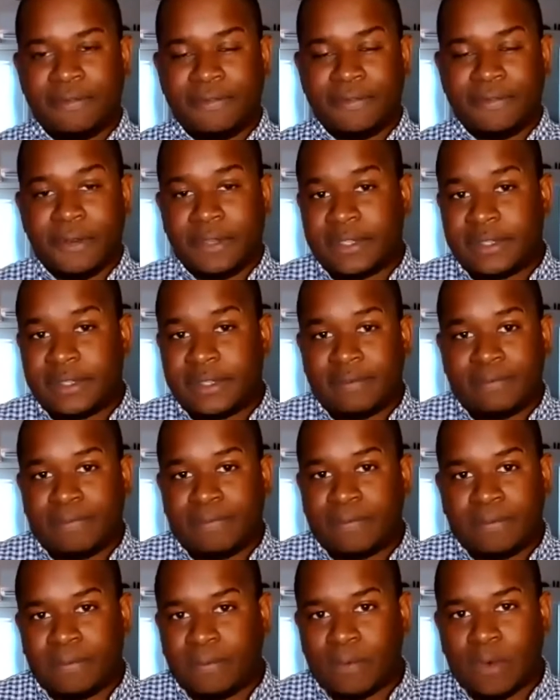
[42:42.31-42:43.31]
first,
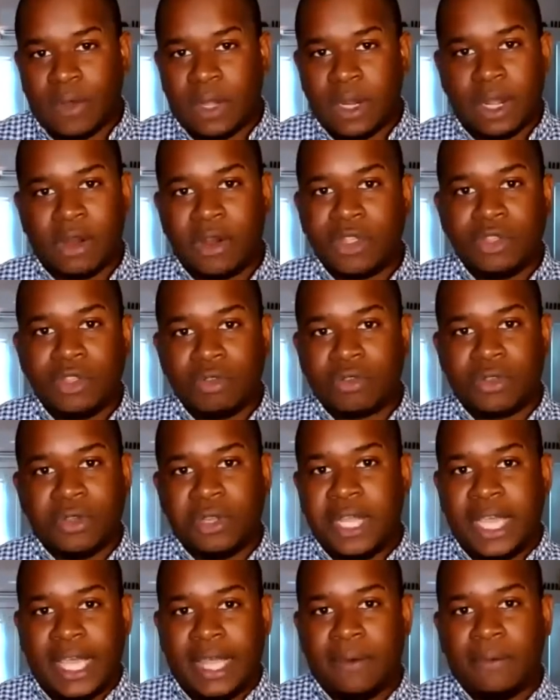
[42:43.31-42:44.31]
what are you
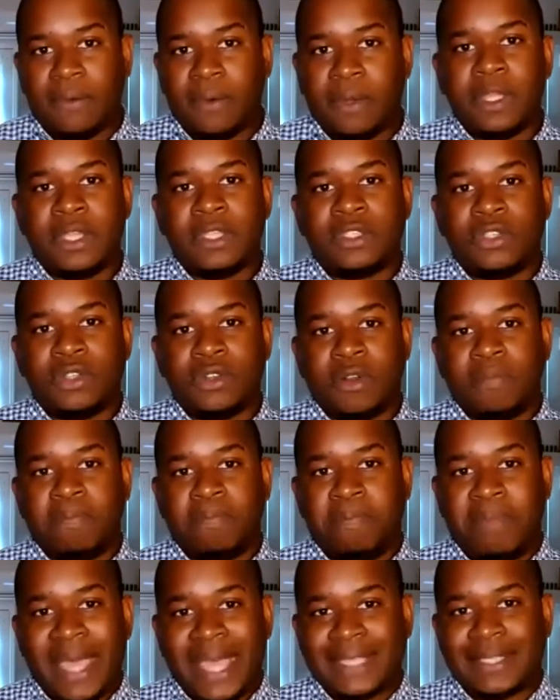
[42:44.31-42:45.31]
good at? What is
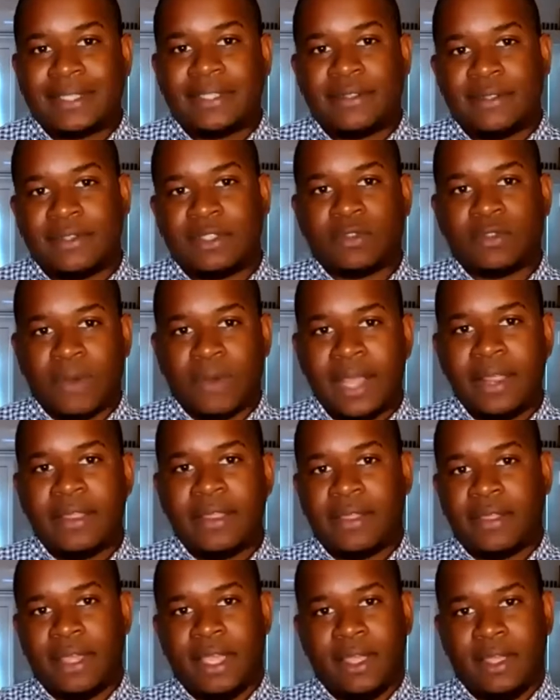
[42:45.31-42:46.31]
your best
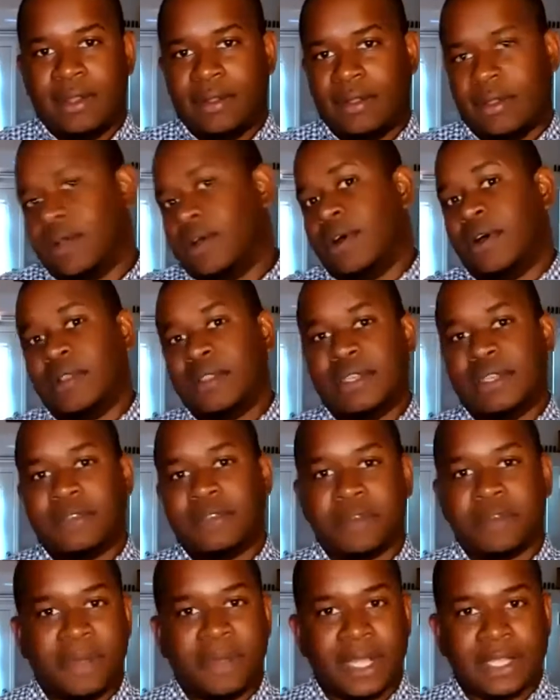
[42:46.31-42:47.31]
strength in all the
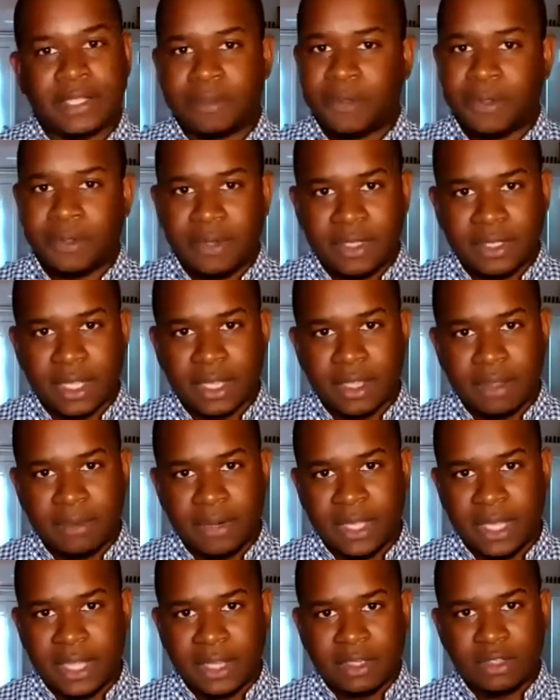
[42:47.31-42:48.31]
different possibilities that
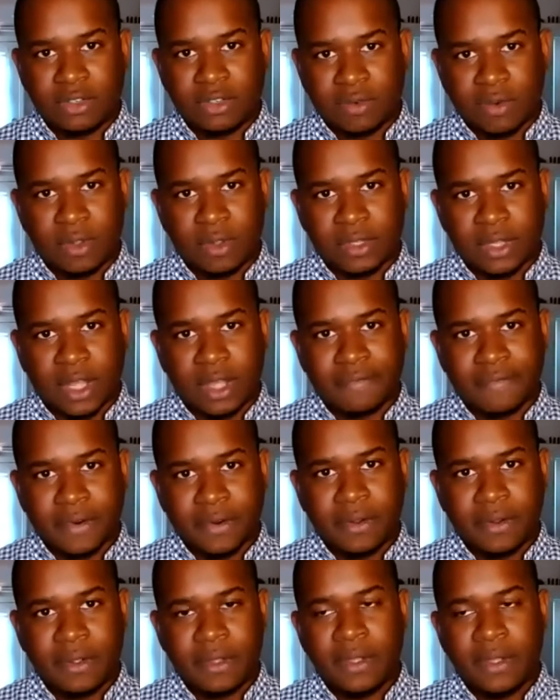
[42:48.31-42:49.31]
communications roles
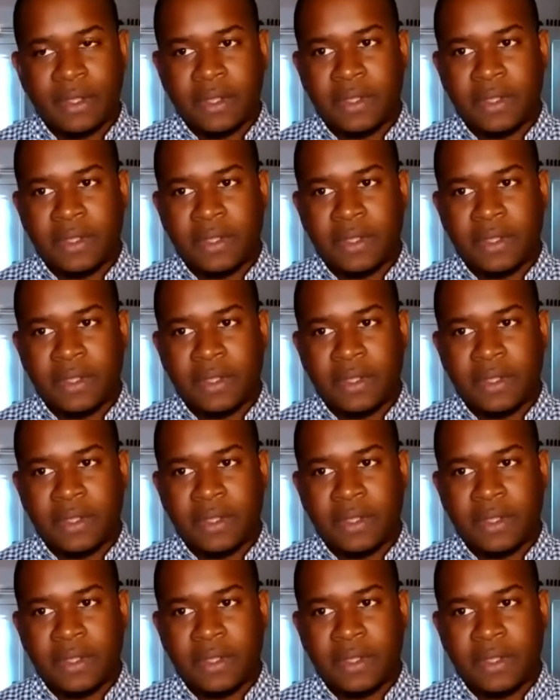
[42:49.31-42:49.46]
offer?